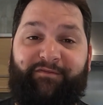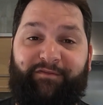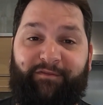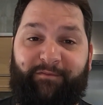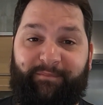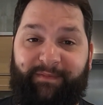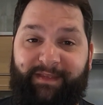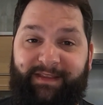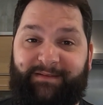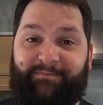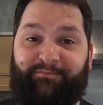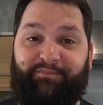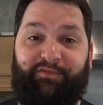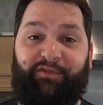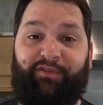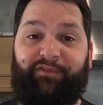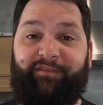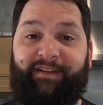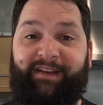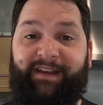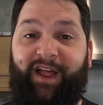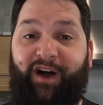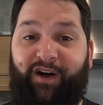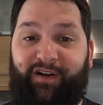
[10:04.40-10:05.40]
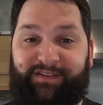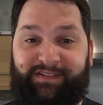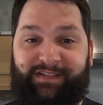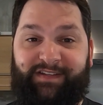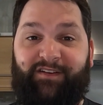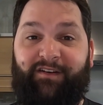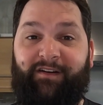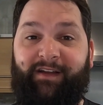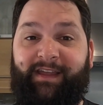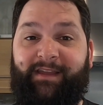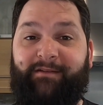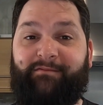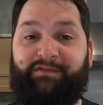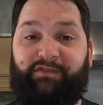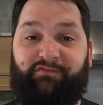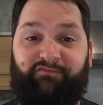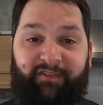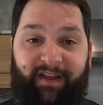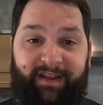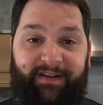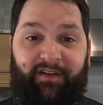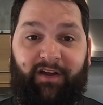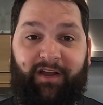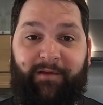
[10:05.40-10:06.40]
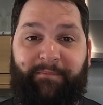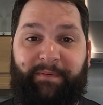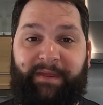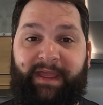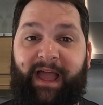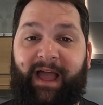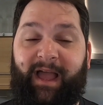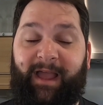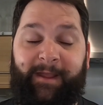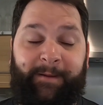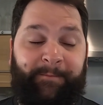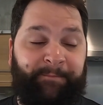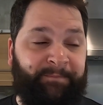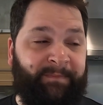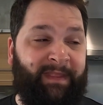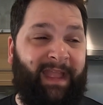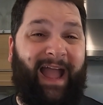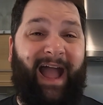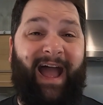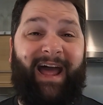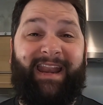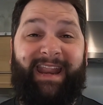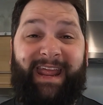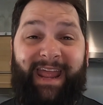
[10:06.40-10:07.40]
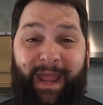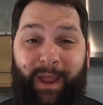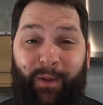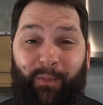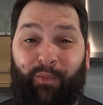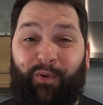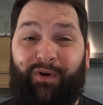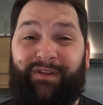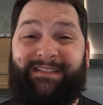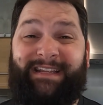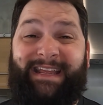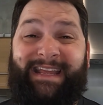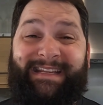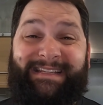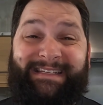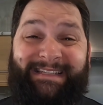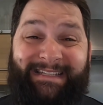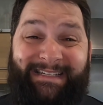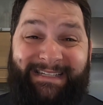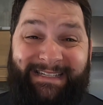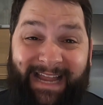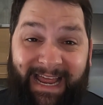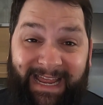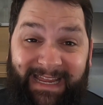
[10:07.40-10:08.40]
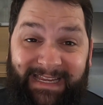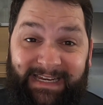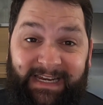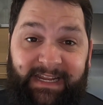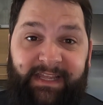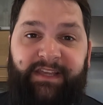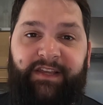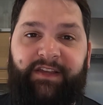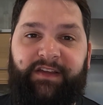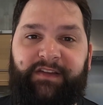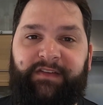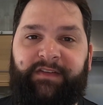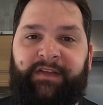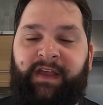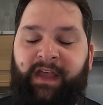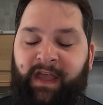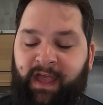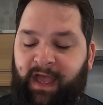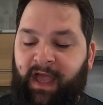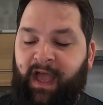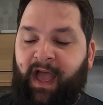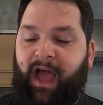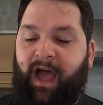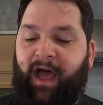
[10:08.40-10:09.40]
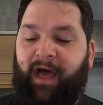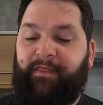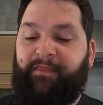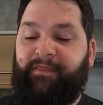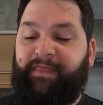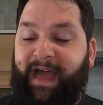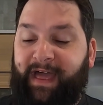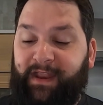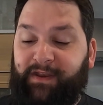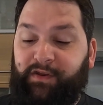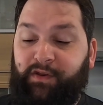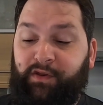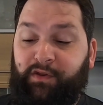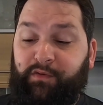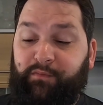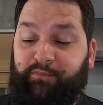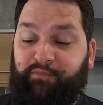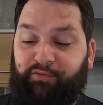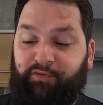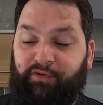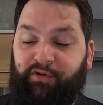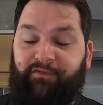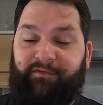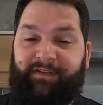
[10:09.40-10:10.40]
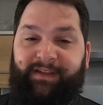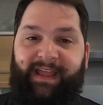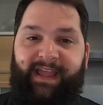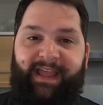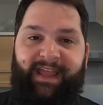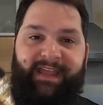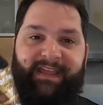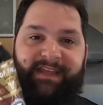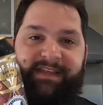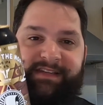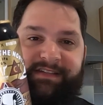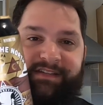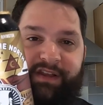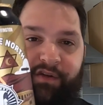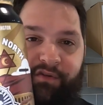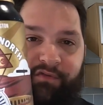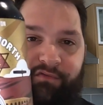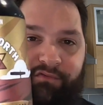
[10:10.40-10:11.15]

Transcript: from this brewery last night. It was a red IPA and it was insanely good. And that new brewery is